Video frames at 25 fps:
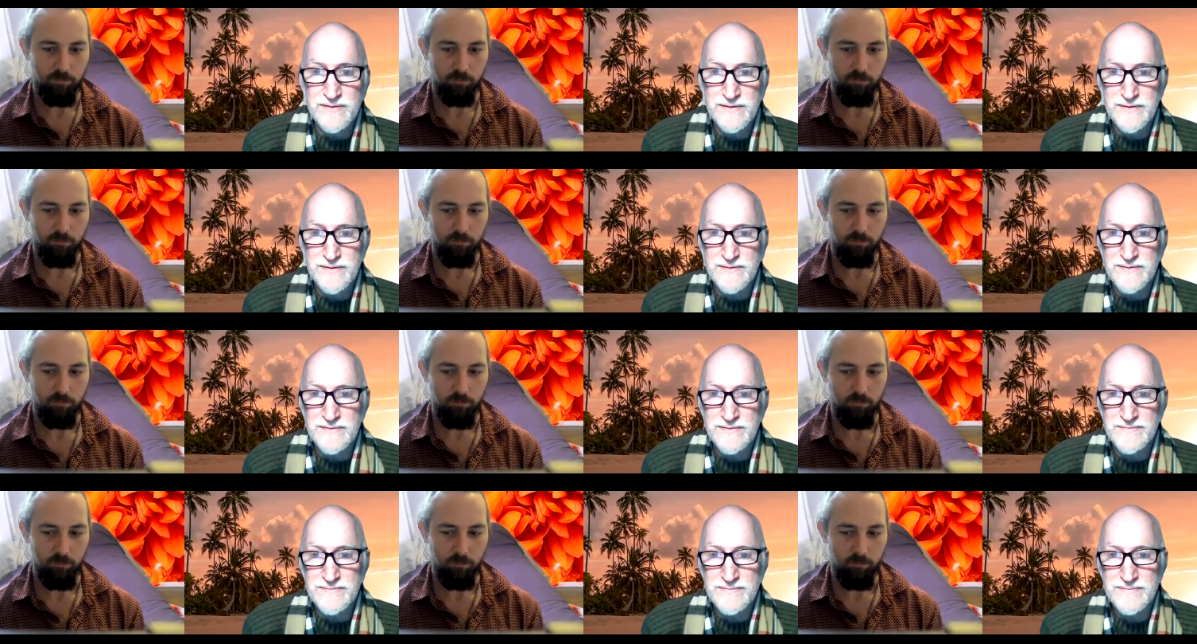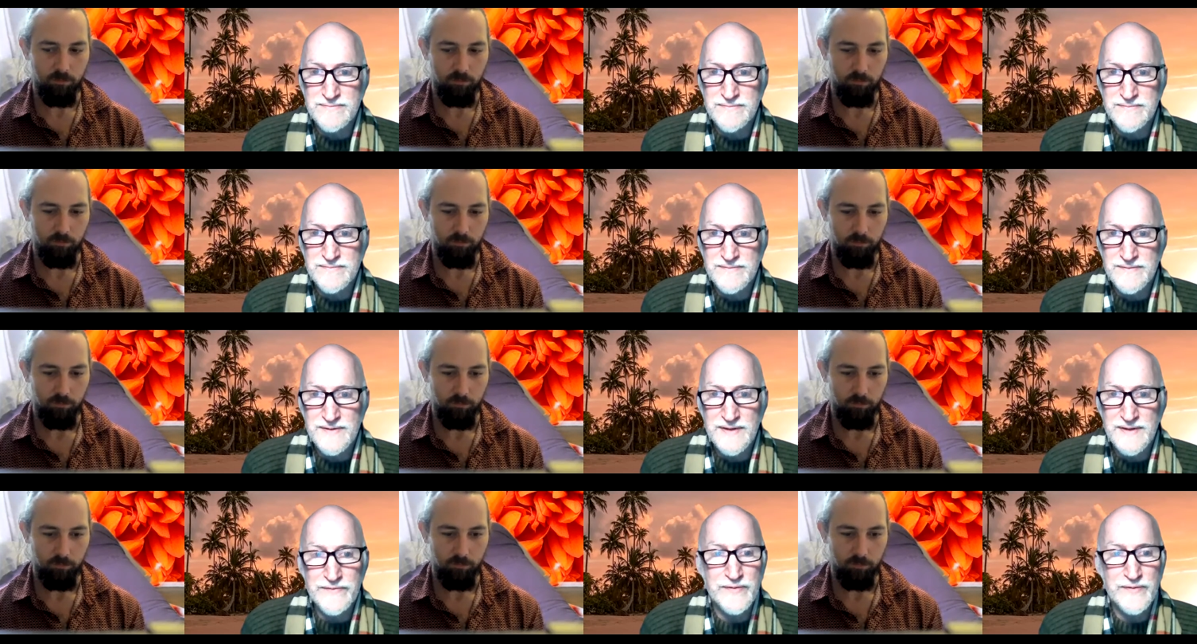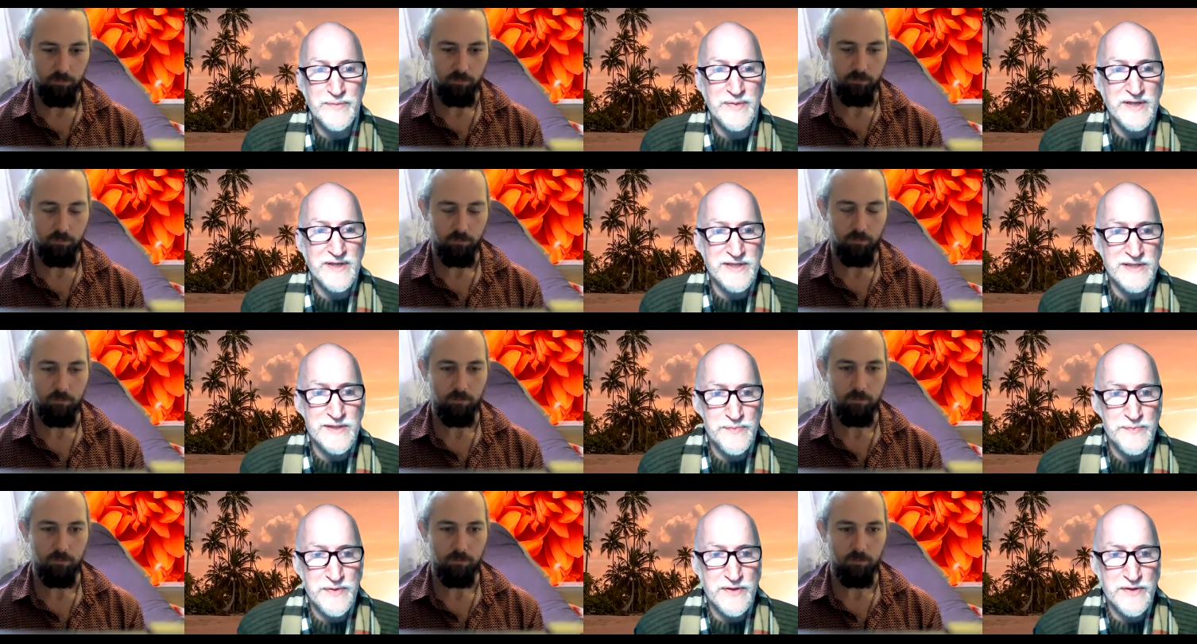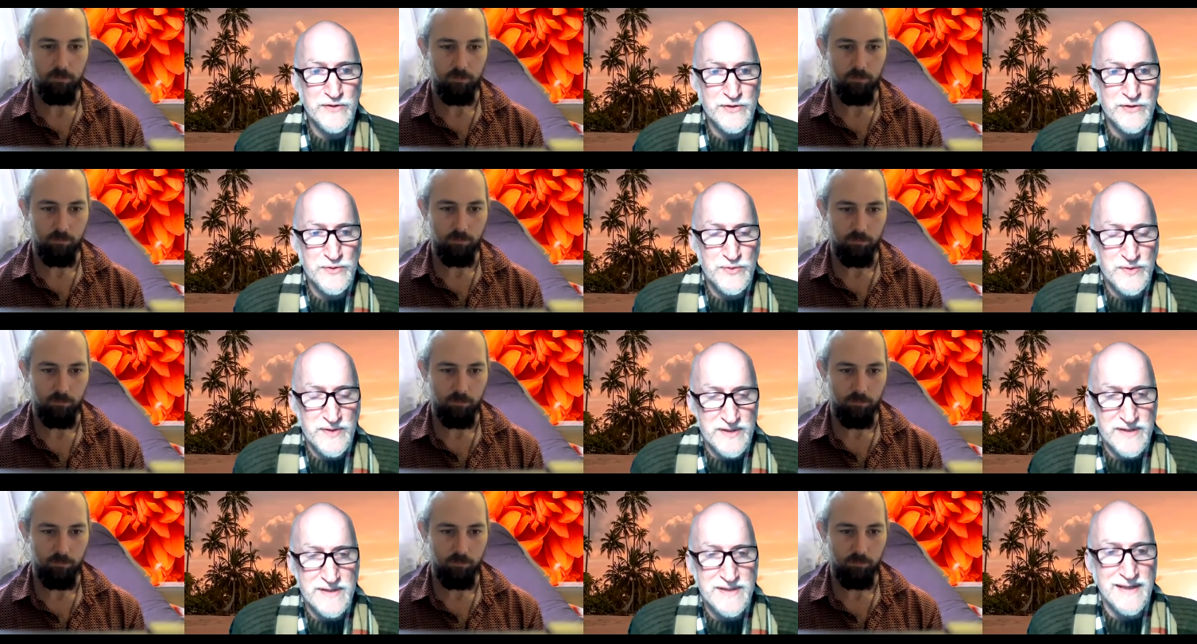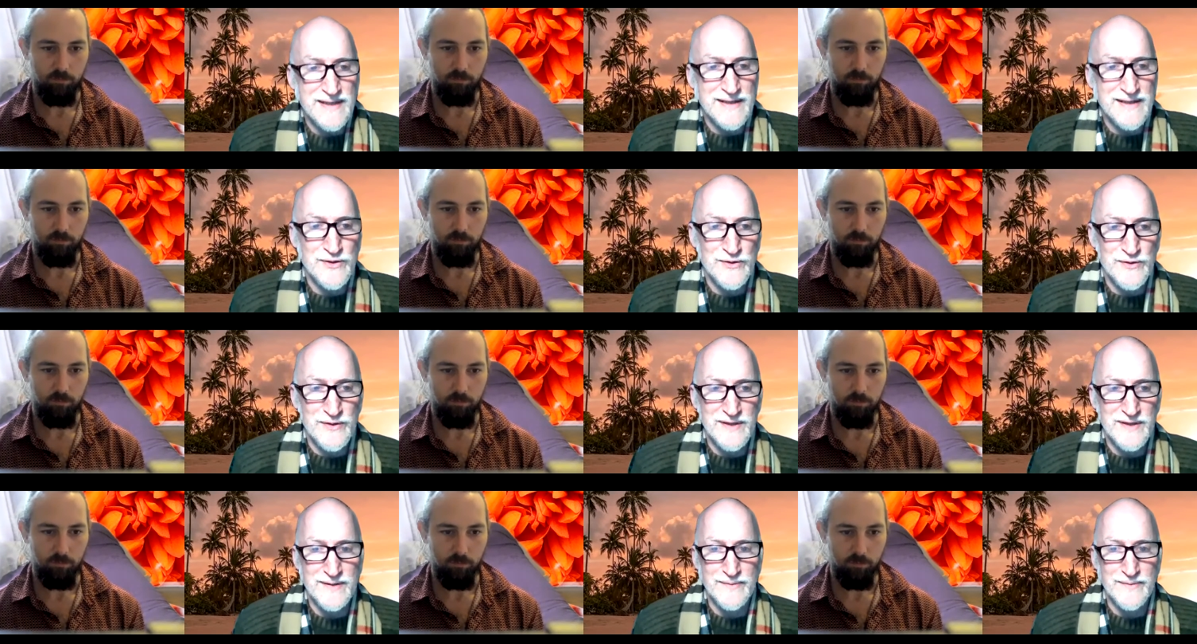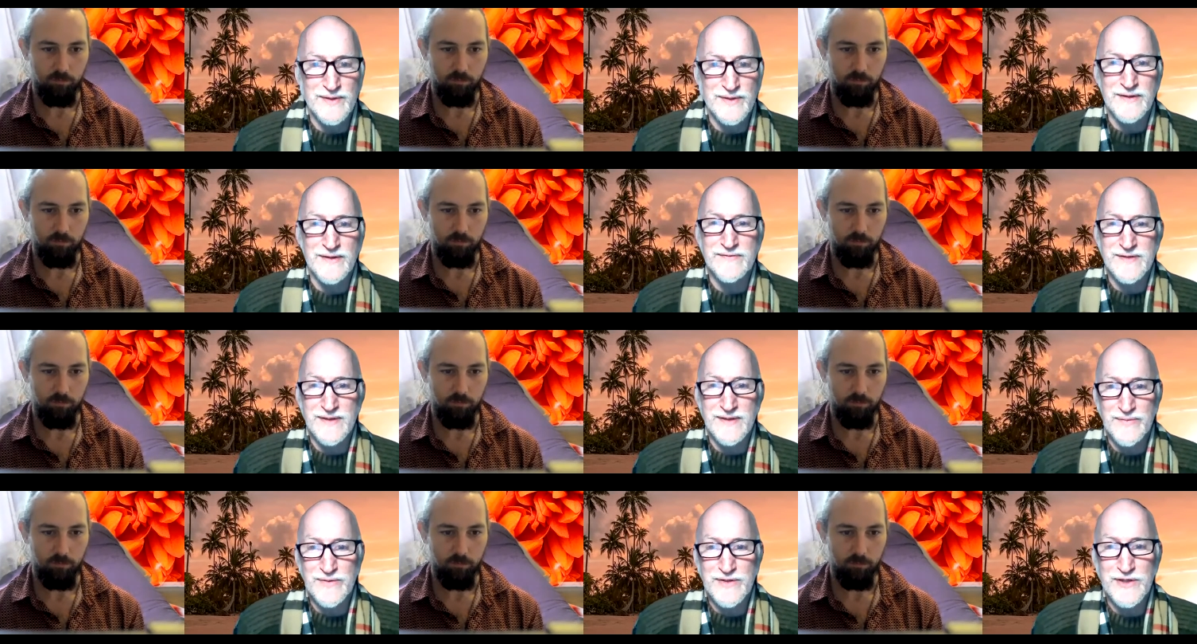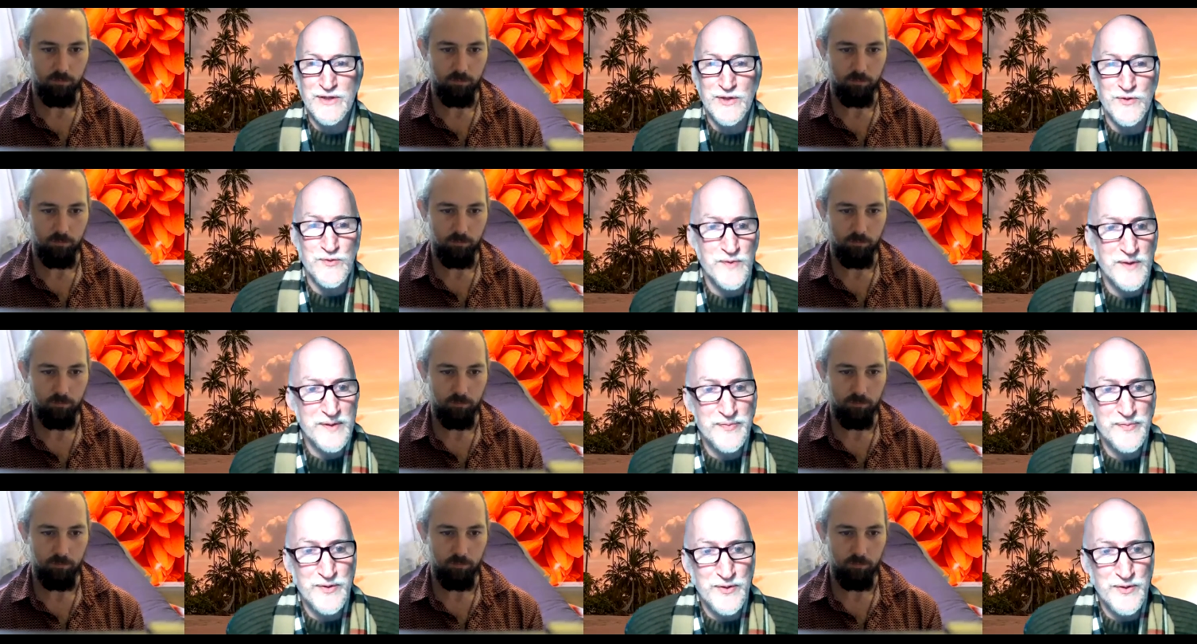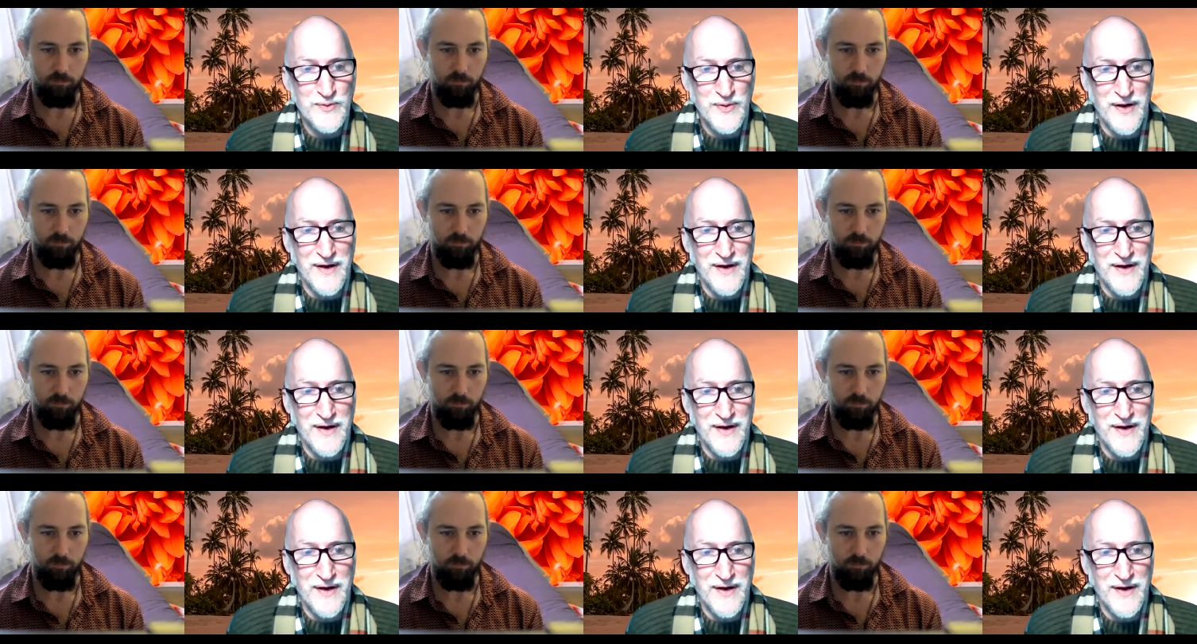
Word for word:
Speaker 1: they're living by spiritual integrity. I mean, if somebody's going to rip you,